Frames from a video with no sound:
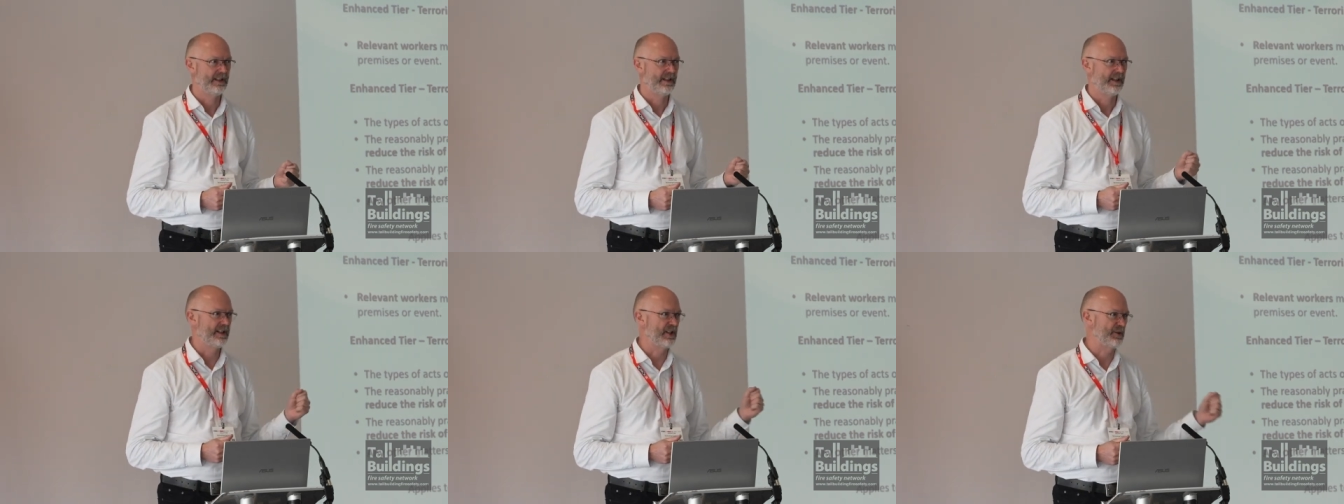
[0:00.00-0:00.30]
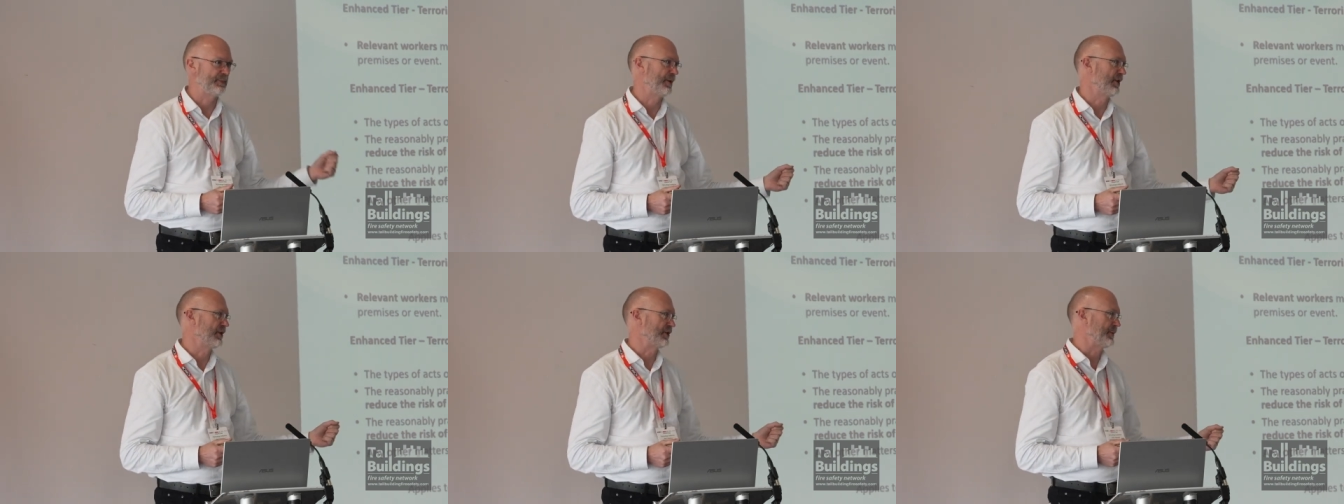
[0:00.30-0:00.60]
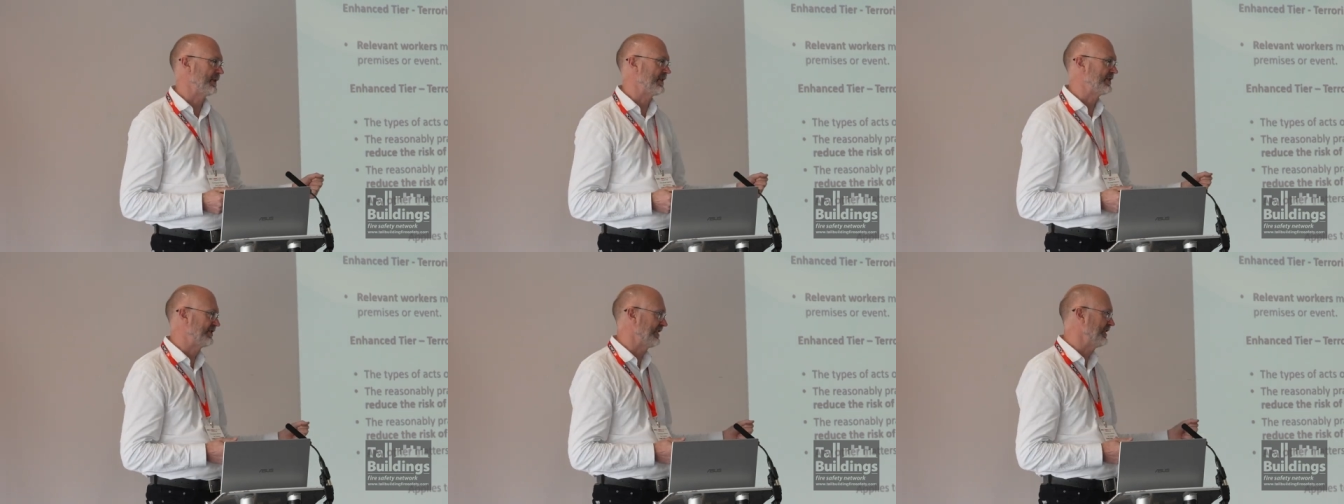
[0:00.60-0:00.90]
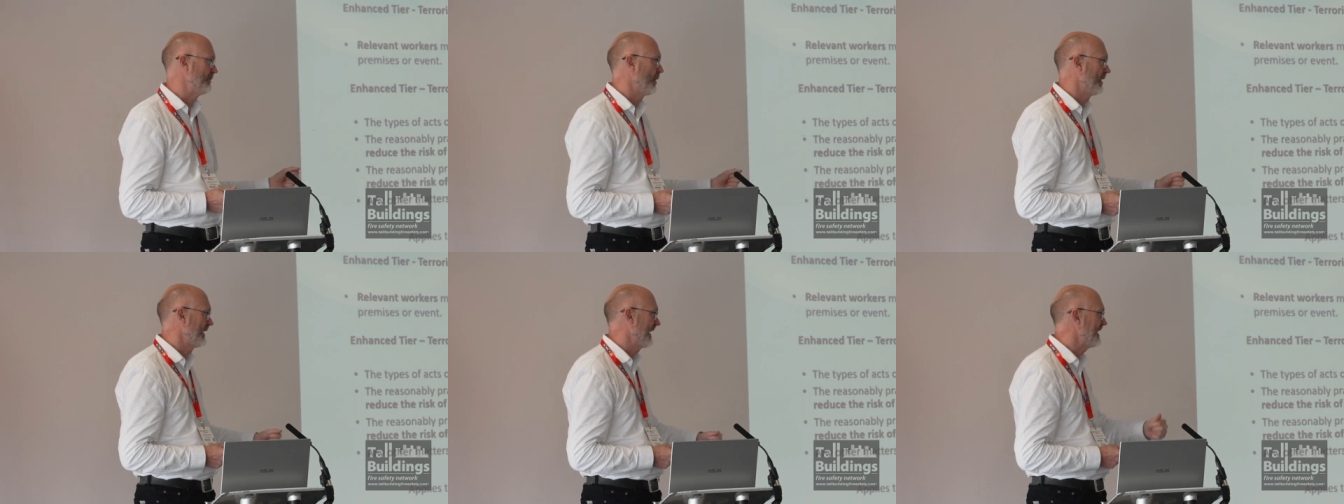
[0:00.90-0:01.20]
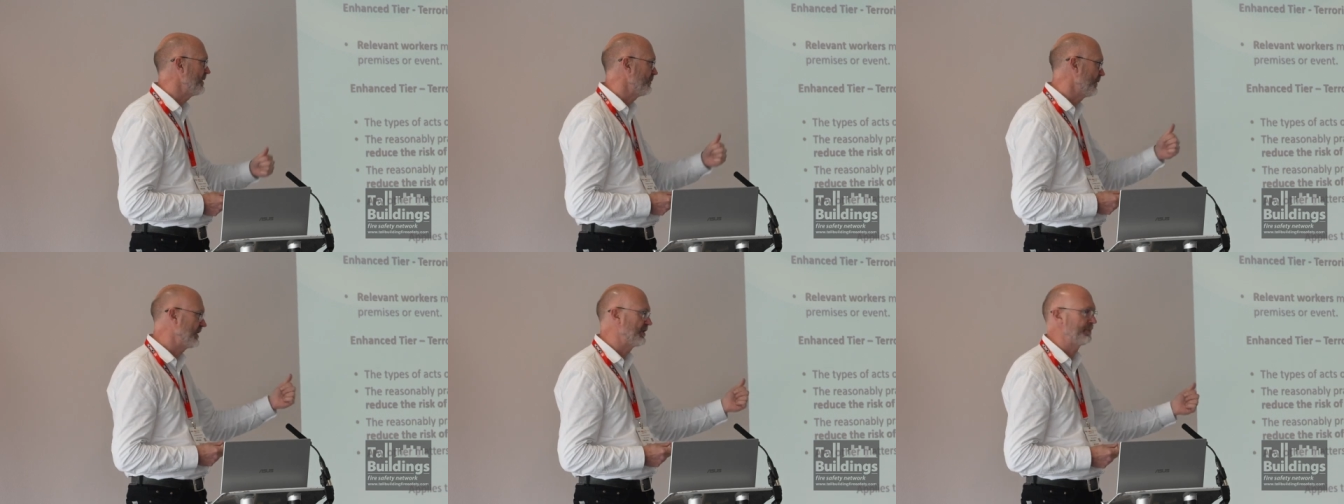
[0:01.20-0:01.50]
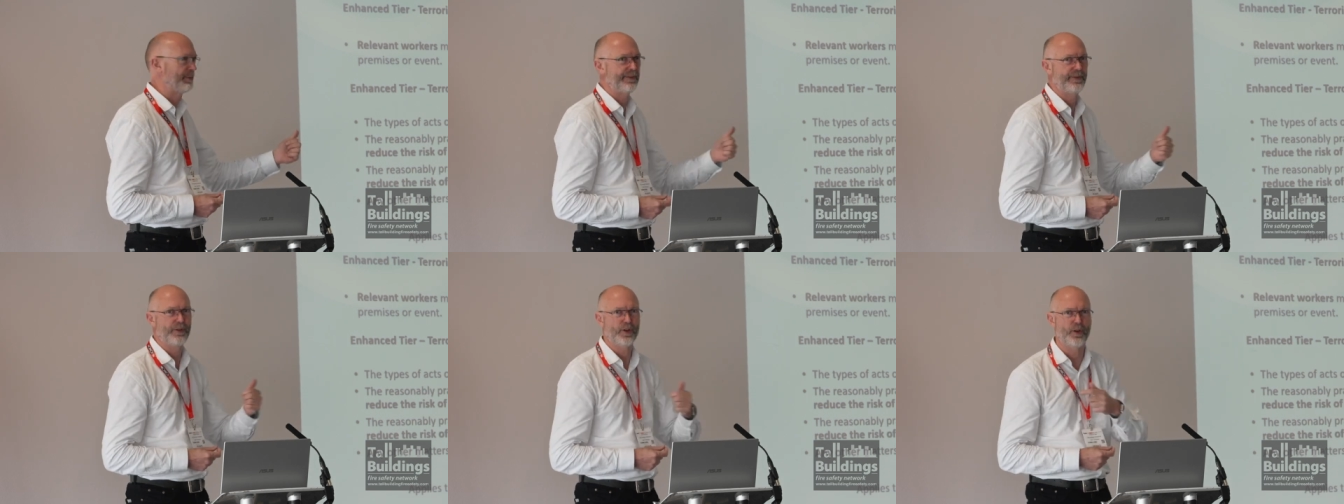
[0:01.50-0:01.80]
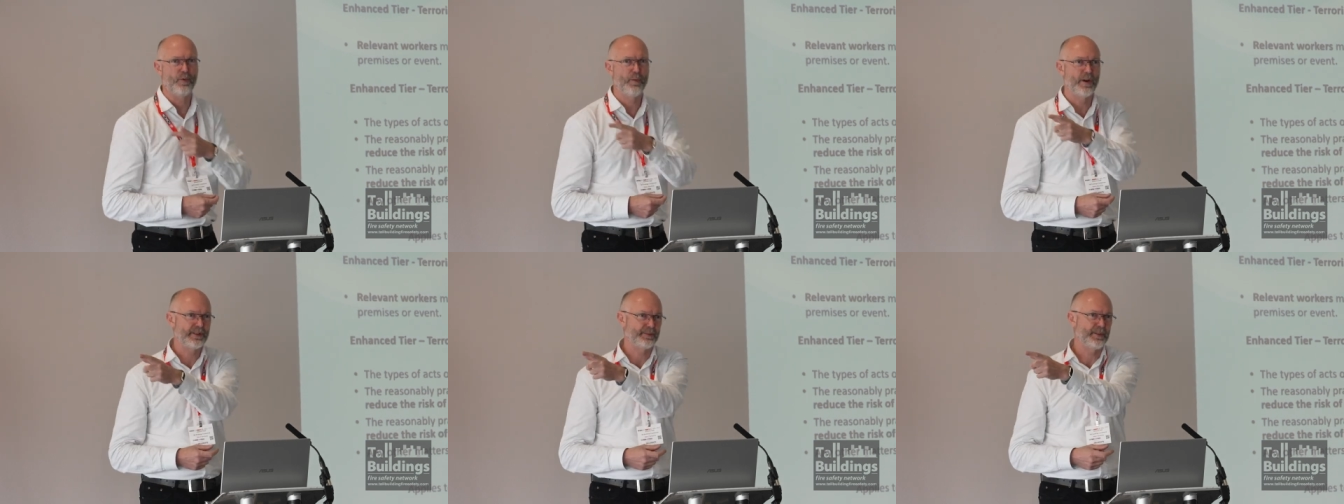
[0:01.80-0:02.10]
And let's be honest, we'd seen one eight weeks before
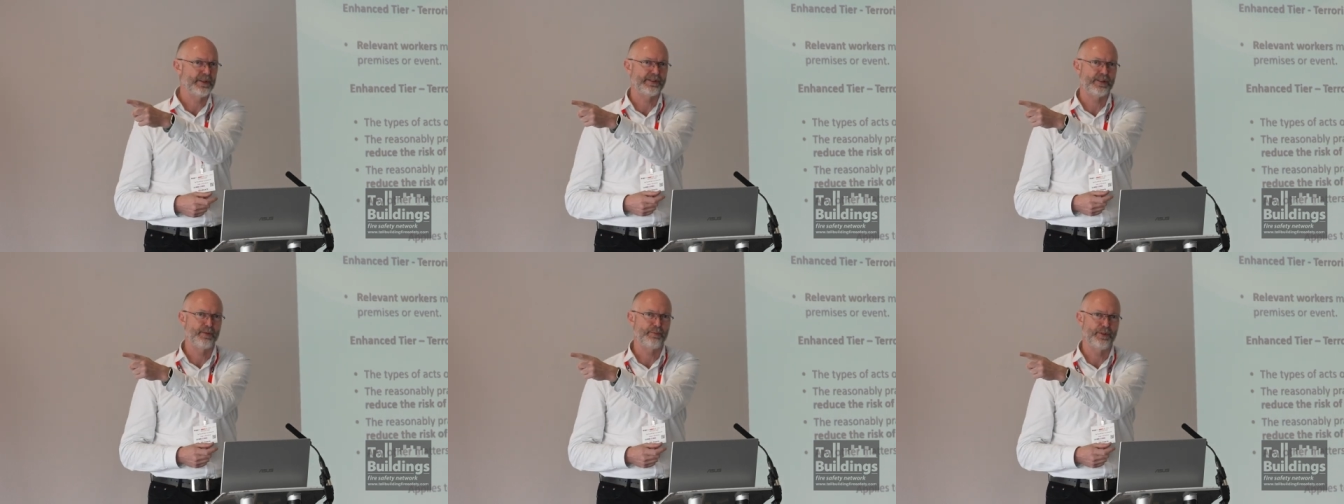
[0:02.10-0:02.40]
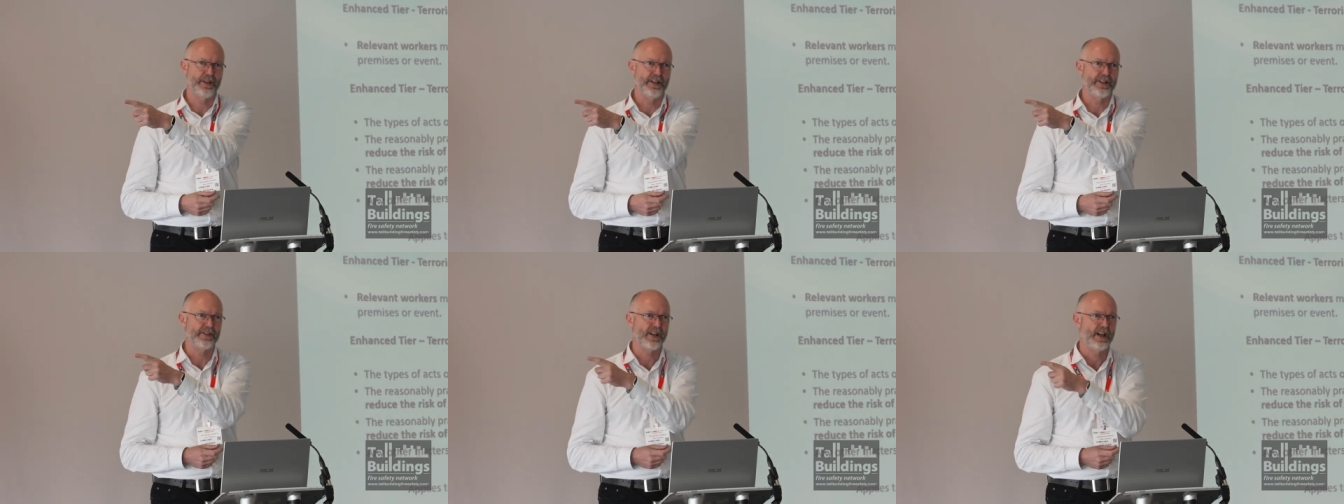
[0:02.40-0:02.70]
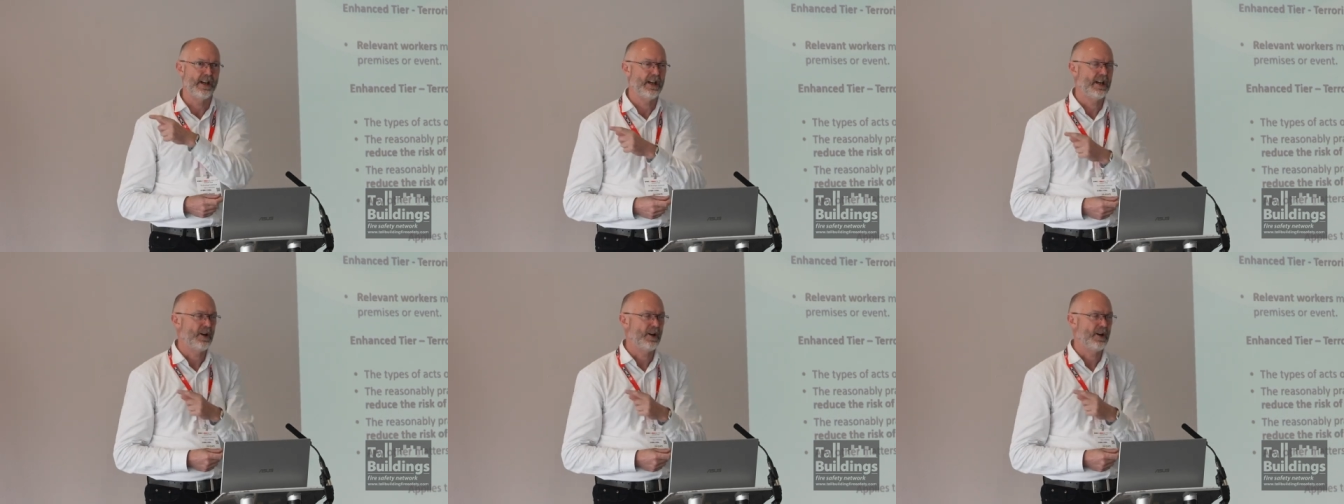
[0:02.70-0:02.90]
on Westminster Bridge.